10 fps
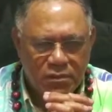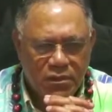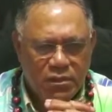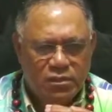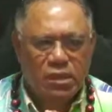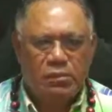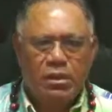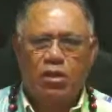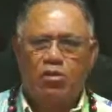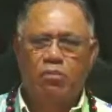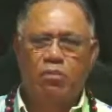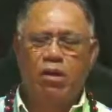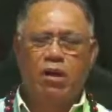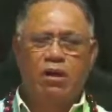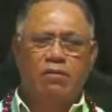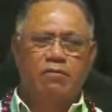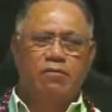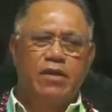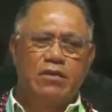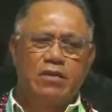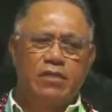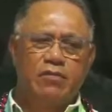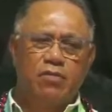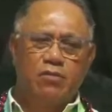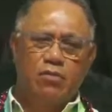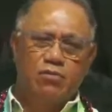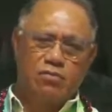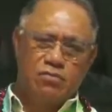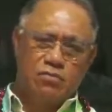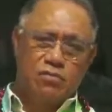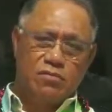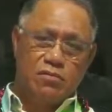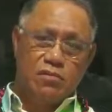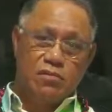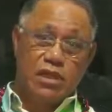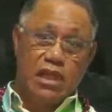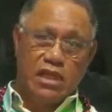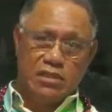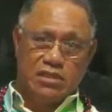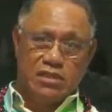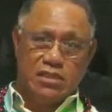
Tabernacle prayer, first and foremost, the gate.